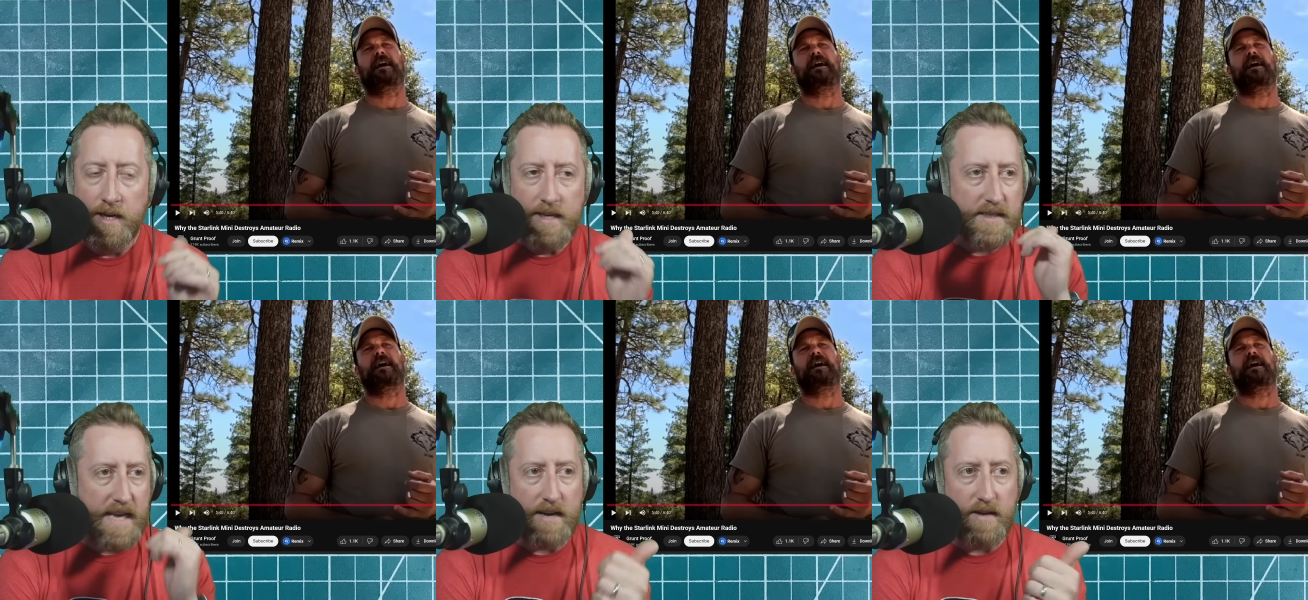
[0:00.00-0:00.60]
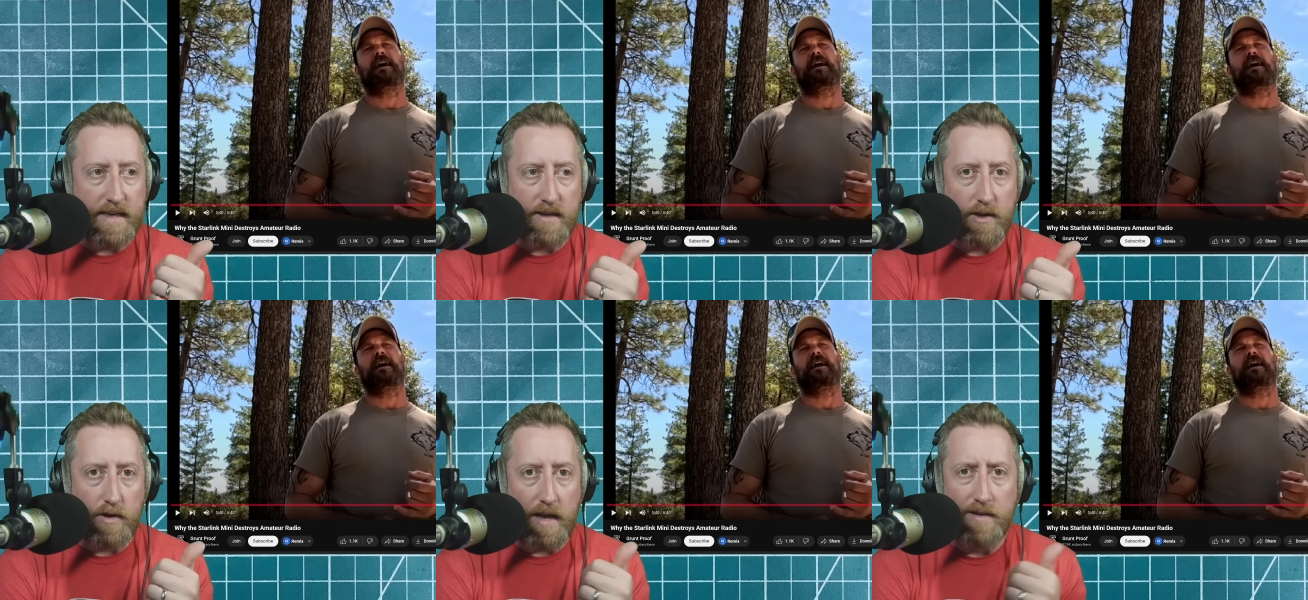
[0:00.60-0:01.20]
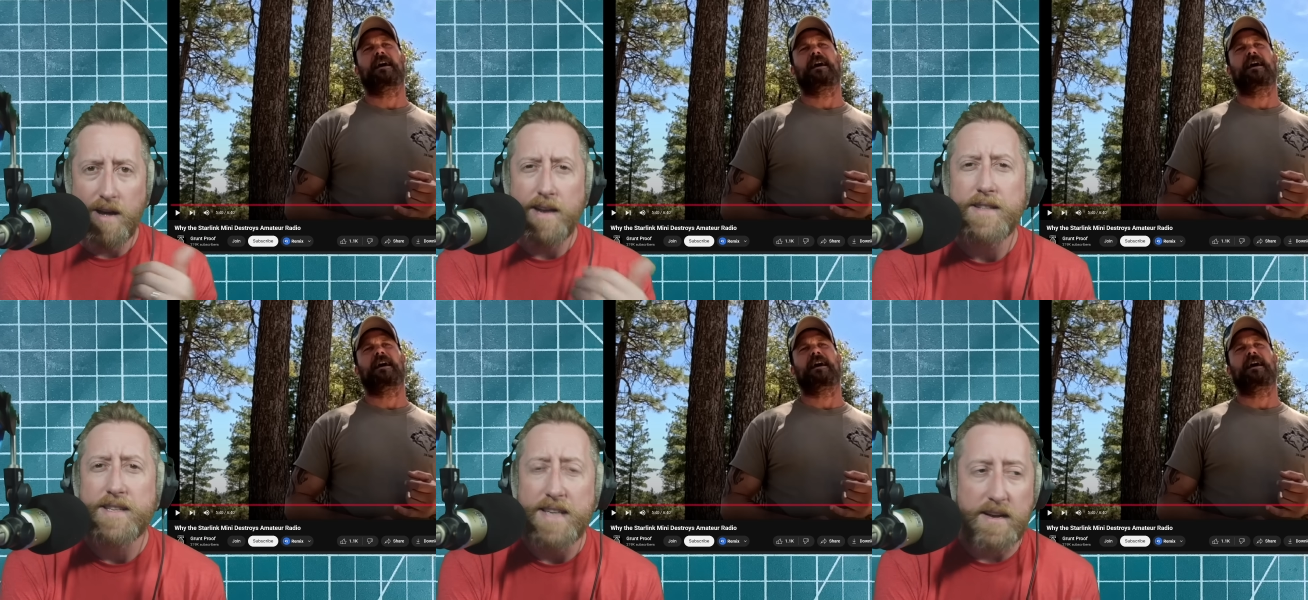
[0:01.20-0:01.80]
Speaker 1: Satellites can go down. Not even the
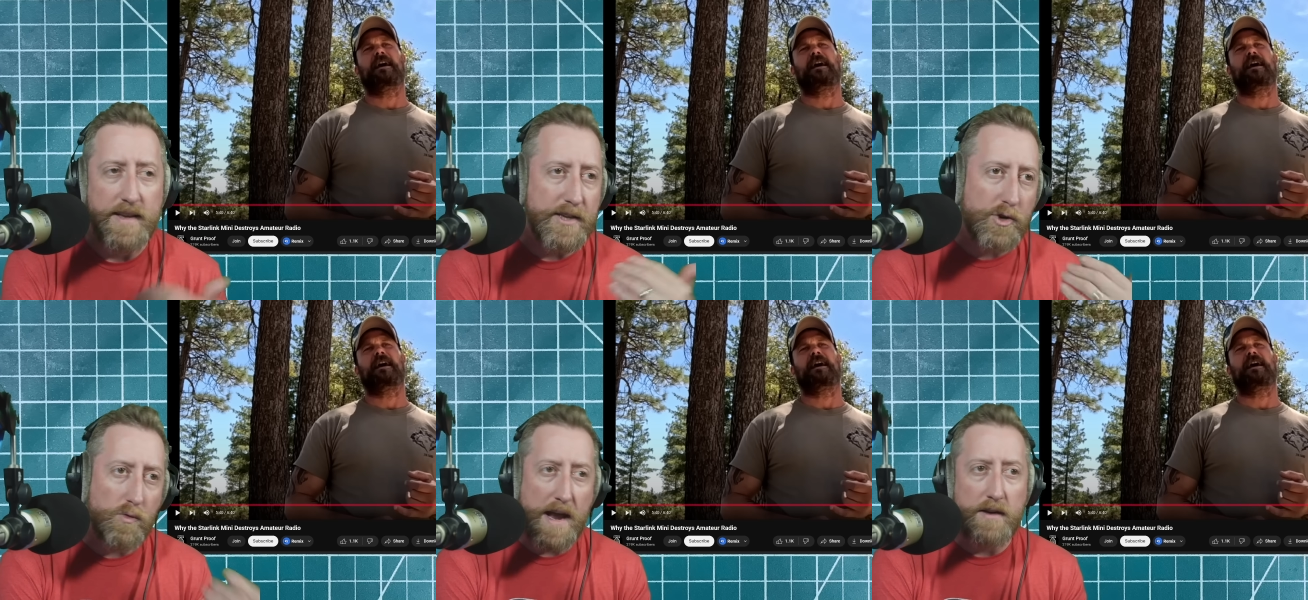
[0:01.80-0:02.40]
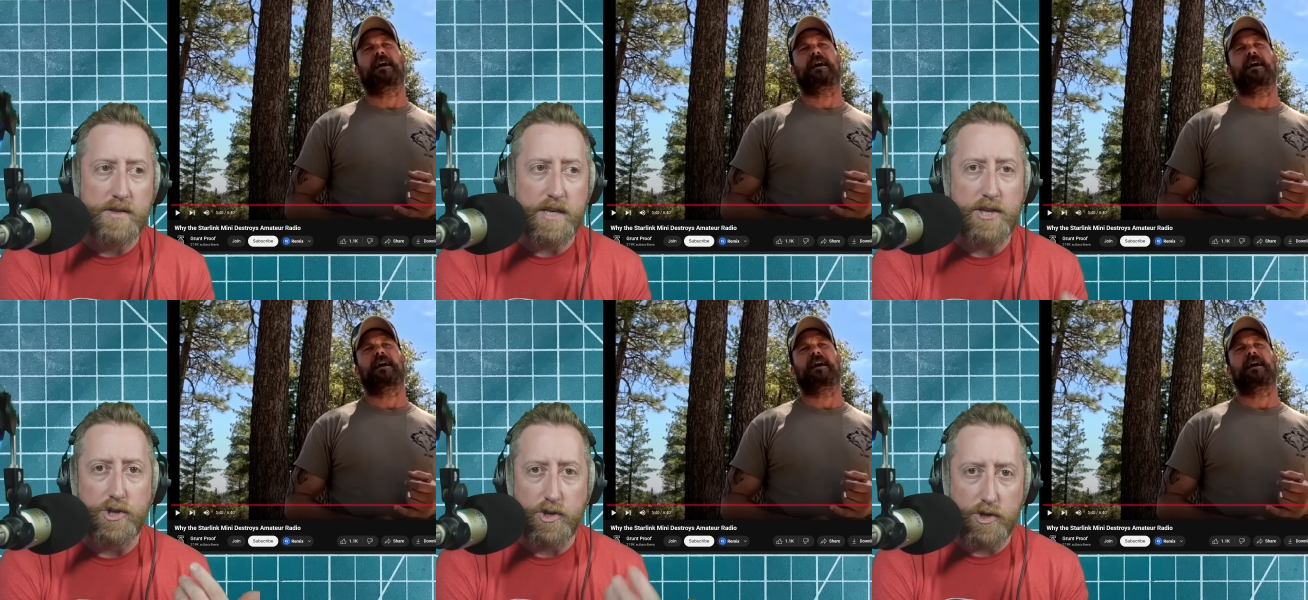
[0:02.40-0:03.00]
satellite. The ground station